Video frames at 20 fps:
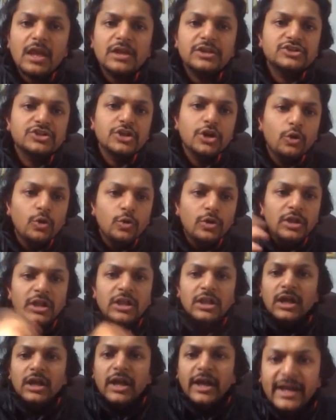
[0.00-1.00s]
So
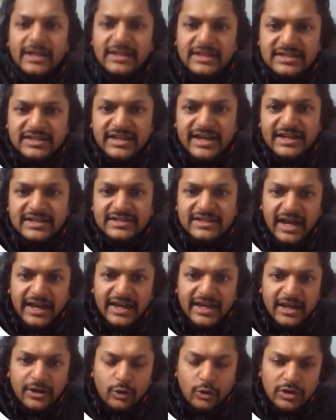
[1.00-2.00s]
in this case, I
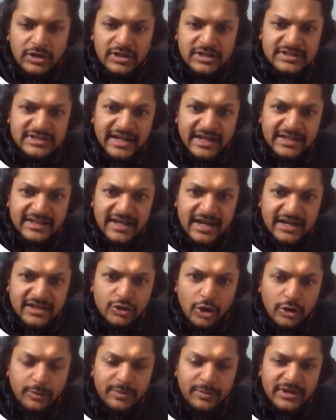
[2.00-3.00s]
can only say that the
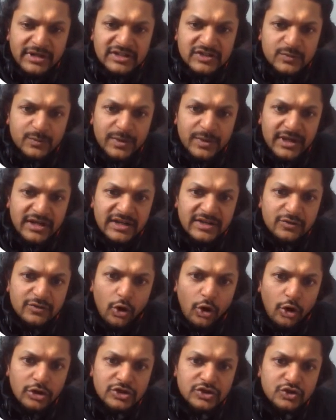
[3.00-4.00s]
orbital speed is
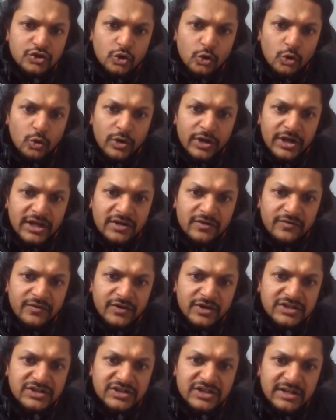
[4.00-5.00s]
also
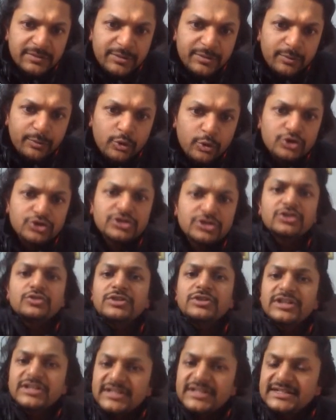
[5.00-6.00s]
inversely proportional to
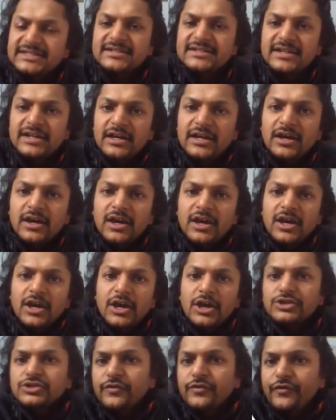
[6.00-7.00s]
distance.
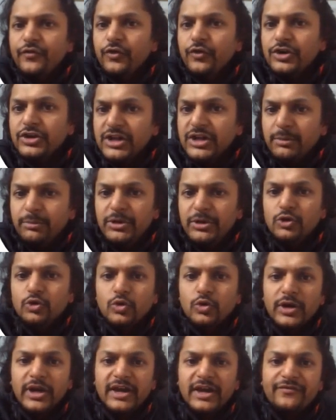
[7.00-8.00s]
So for
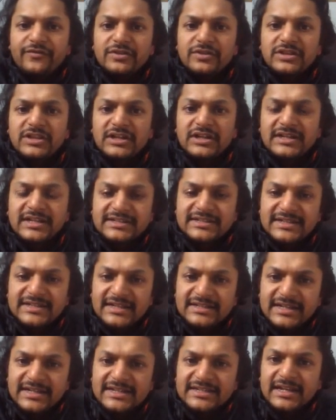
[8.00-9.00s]
W, if the
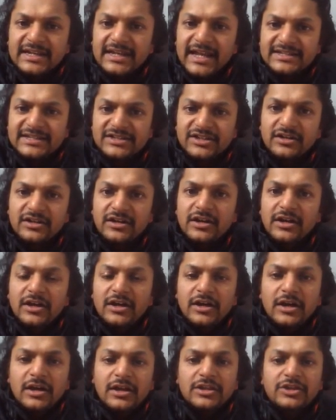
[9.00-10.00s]
distance is lesser,
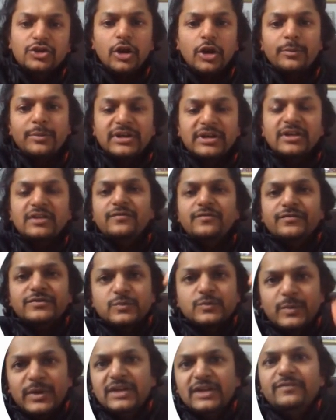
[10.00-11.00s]
the orbital
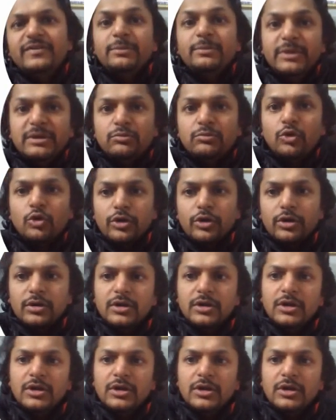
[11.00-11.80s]
speed will be more.